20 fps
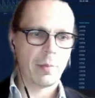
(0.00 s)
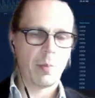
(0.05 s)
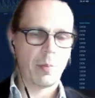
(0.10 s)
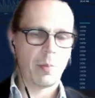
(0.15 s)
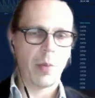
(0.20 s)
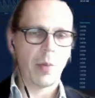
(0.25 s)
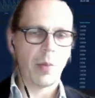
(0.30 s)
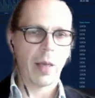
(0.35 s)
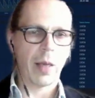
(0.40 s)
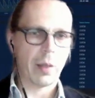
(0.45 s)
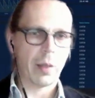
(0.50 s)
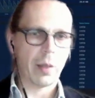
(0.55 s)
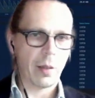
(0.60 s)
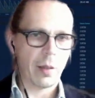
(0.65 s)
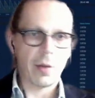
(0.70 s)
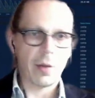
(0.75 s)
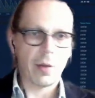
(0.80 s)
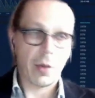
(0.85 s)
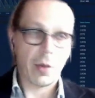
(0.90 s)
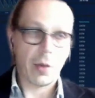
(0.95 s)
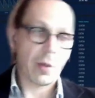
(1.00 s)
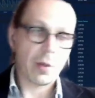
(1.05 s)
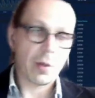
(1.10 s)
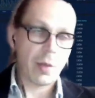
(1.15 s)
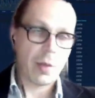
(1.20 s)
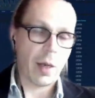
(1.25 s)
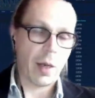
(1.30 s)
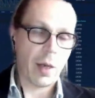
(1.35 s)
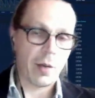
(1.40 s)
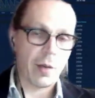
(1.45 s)
practical, in a sense,
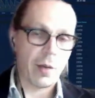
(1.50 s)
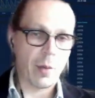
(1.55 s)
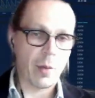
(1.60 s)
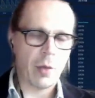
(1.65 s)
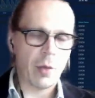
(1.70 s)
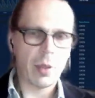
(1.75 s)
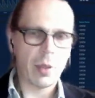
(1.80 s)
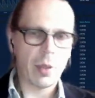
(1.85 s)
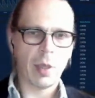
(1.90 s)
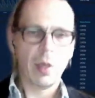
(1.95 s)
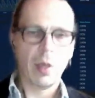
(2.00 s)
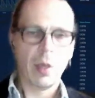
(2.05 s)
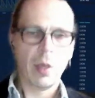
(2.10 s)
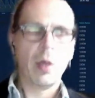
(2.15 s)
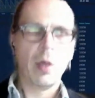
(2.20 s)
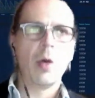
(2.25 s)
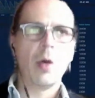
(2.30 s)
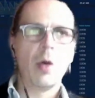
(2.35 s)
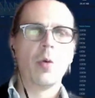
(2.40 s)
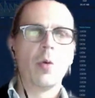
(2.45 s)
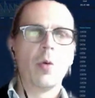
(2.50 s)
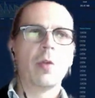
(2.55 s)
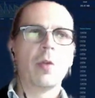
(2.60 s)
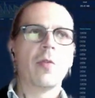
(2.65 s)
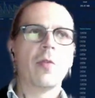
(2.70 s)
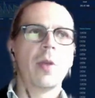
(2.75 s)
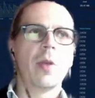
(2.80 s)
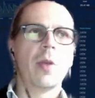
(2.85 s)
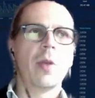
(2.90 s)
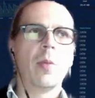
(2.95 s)
trying them out. One of
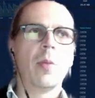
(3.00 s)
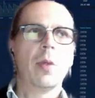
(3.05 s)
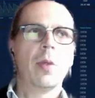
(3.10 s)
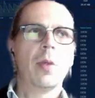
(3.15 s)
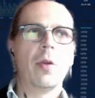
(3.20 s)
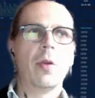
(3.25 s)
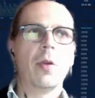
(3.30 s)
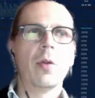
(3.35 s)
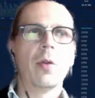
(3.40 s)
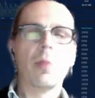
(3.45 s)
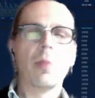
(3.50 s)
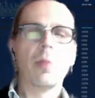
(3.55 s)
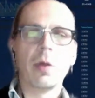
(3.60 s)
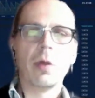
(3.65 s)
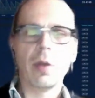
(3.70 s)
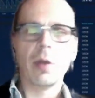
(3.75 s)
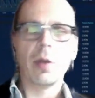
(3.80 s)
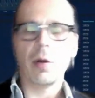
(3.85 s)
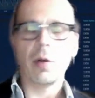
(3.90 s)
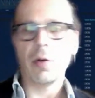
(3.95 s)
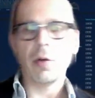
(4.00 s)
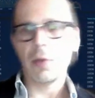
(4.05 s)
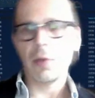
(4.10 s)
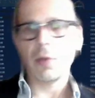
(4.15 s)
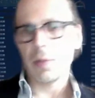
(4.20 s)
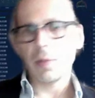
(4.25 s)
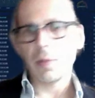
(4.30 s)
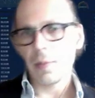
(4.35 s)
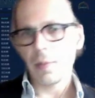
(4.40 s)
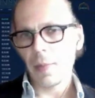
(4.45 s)
them is bonding curves,
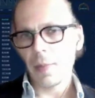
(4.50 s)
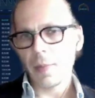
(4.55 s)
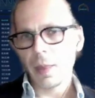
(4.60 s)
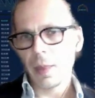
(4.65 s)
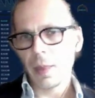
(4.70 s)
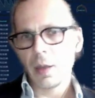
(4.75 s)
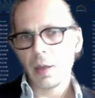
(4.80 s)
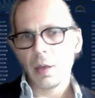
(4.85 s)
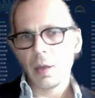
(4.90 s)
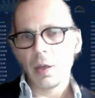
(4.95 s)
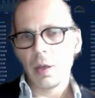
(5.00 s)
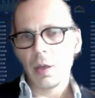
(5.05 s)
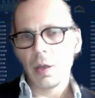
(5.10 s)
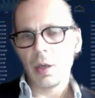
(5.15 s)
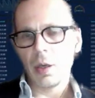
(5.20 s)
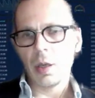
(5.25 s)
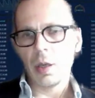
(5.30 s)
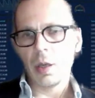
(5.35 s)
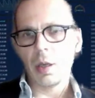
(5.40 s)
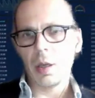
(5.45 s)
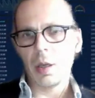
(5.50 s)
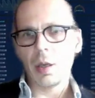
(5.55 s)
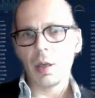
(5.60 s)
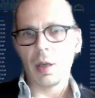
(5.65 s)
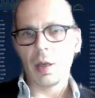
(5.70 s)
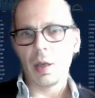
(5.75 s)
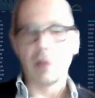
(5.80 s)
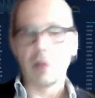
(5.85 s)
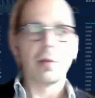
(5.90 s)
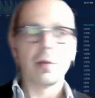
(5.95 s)

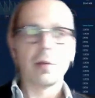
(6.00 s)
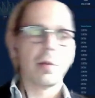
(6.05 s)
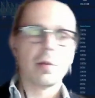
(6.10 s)
and